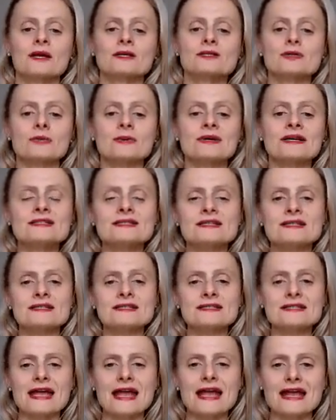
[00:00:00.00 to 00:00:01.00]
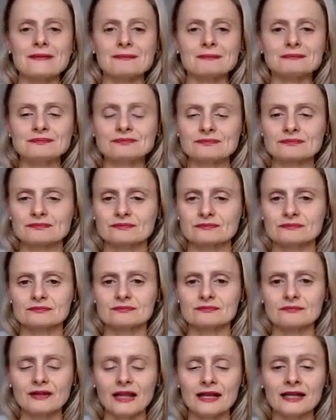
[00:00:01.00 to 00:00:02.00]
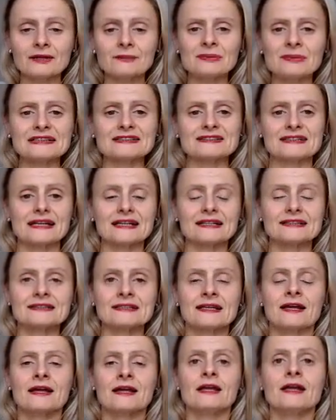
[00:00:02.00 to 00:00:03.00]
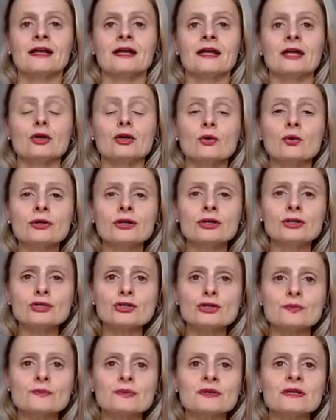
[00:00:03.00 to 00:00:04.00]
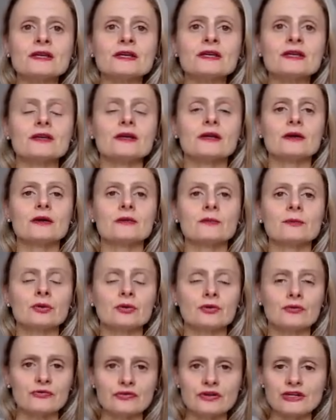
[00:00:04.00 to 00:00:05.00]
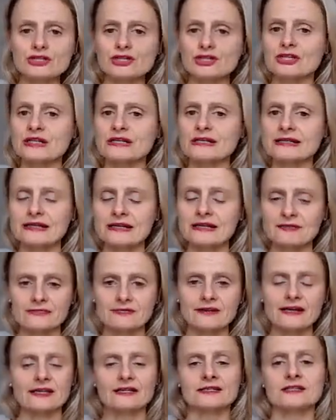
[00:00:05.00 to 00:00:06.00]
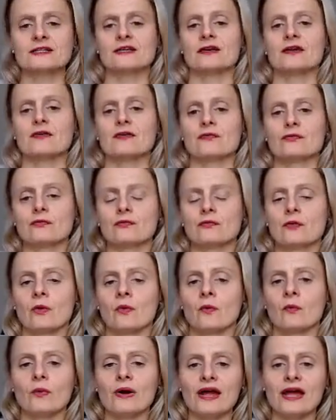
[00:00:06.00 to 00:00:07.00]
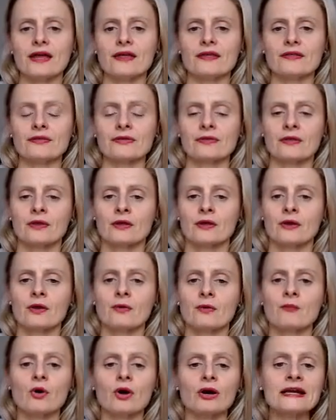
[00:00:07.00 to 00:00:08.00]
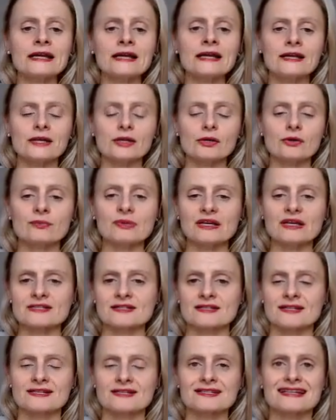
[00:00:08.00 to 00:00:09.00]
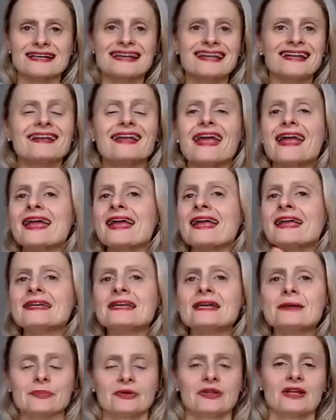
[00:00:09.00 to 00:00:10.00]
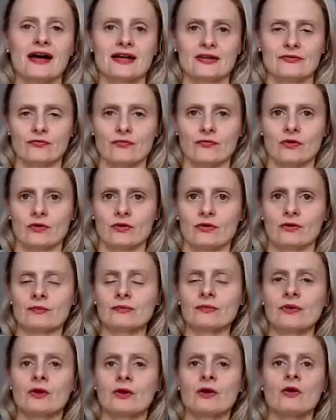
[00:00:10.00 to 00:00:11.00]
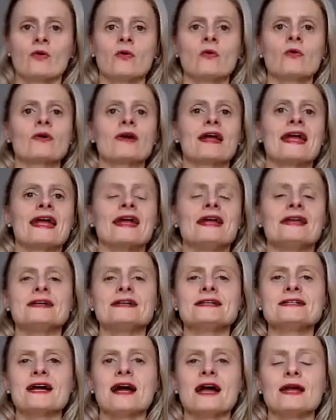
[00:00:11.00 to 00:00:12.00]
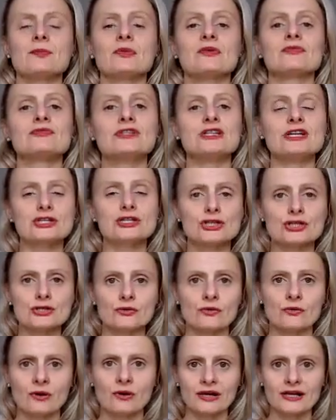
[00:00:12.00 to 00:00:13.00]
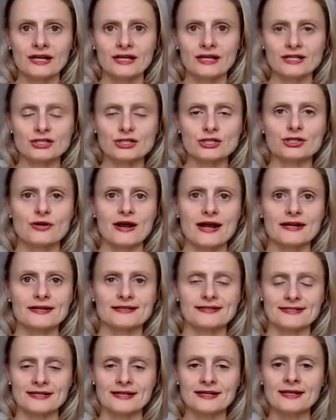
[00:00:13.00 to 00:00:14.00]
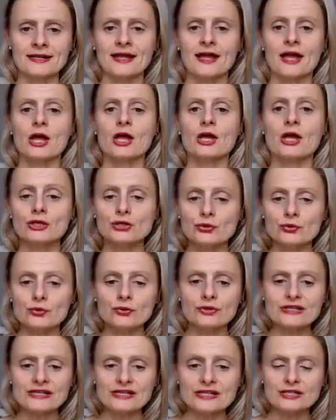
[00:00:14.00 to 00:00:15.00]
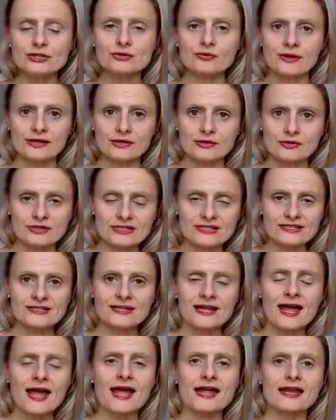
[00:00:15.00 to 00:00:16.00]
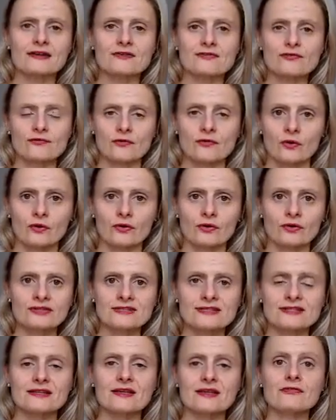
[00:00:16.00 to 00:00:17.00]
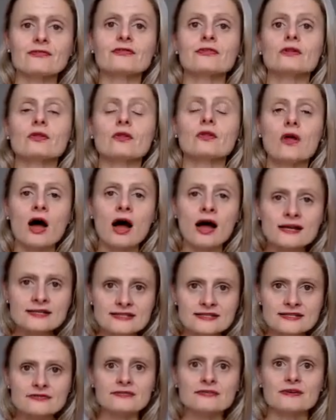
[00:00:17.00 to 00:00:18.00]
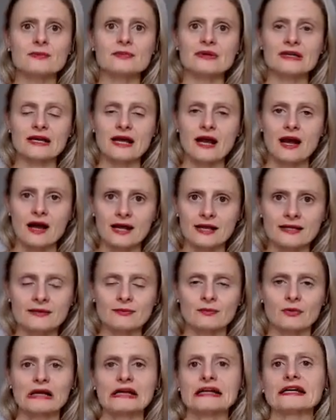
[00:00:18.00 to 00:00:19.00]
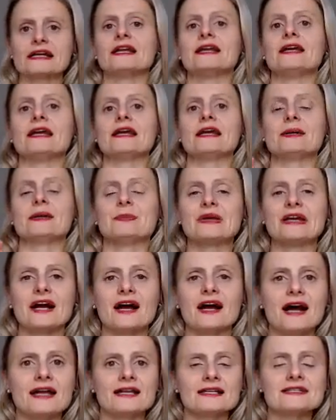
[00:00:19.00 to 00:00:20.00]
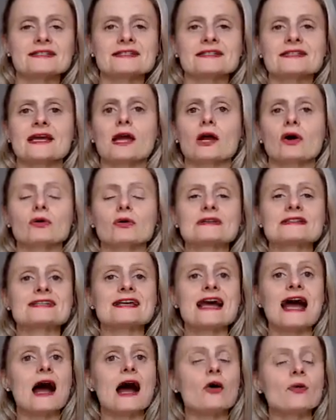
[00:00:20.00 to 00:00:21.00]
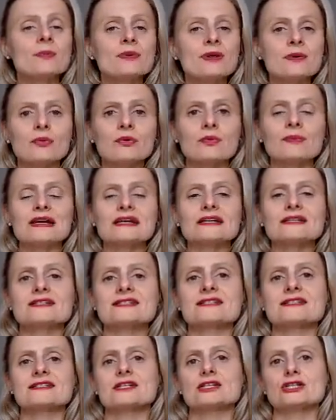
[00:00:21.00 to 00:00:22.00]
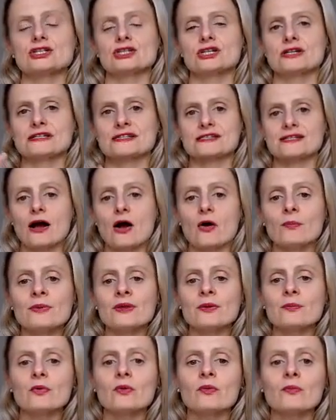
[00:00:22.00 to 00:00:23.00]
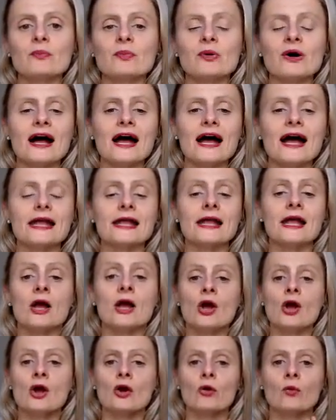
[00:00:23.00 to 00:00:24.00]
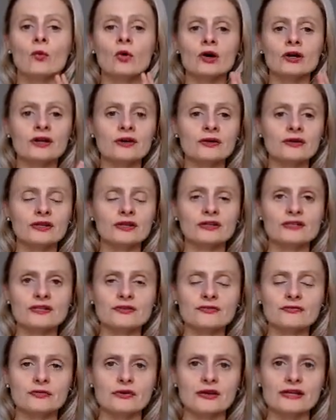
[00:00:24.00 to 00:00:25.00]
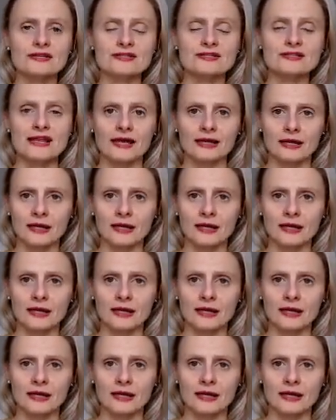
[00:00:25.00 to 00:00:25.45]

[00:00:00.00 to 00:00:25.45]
So it's the same in business. In order to be proficient and effective with marketing your business in any platform or any type of digital marketing strategy, you need to understand first the philosophy behind marketing, behind sales, how people make decisions, how people buy, what are the different,